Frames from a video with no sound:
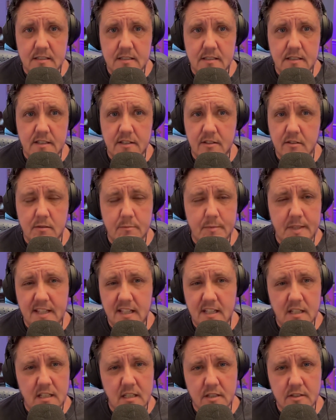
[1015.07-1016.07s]
You know what I mean? They
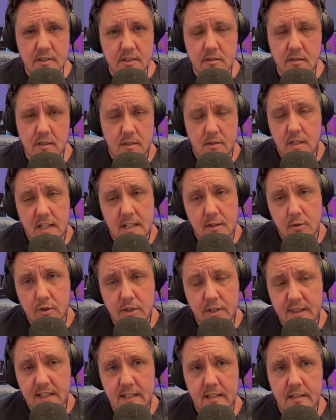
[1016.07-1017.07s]
didn't and how
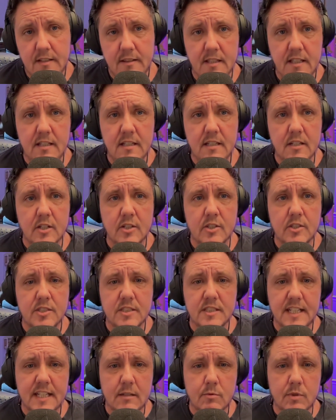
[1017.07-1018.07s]
could they? They didn't
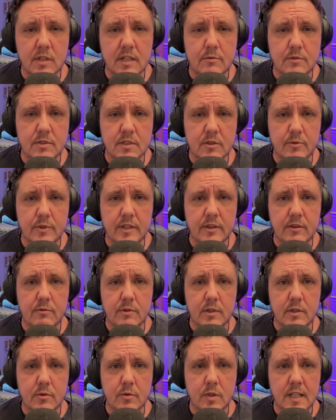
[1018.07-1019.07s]
understand what I was going
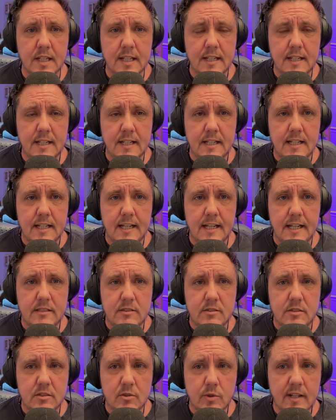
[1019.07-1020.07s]
through. And
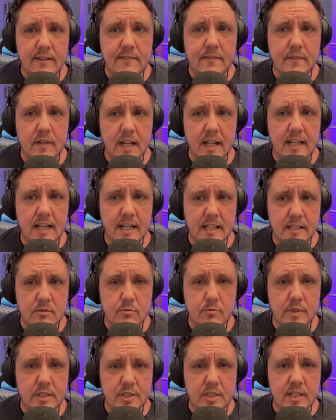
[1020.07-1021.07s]
so I had to
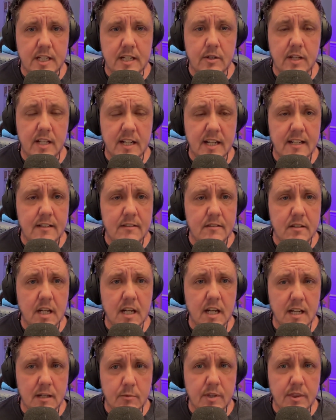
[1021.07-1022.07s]
reach out, and
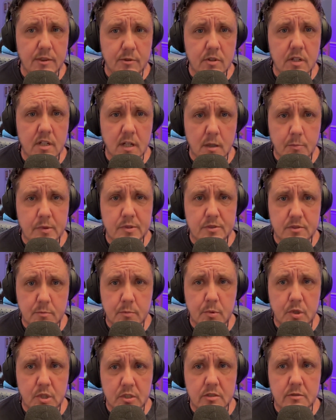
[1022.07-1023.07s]
I went through a couple
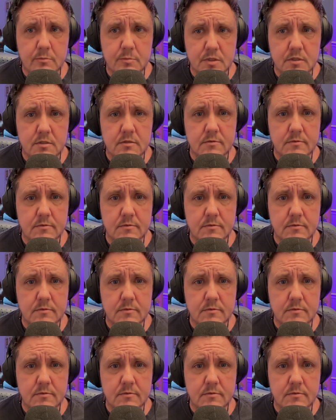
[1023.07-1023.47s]
support groups.